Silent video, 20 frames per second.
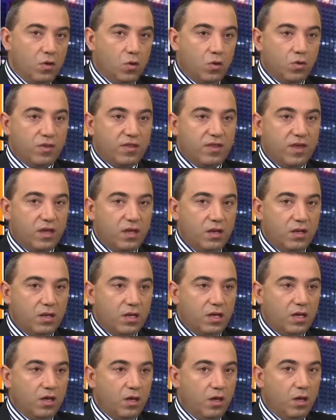or
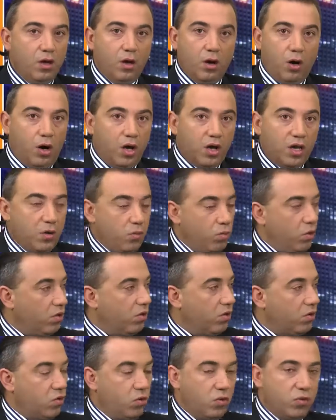secondly, I didn't want
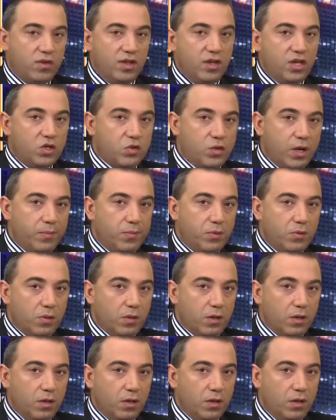to cause any trouble.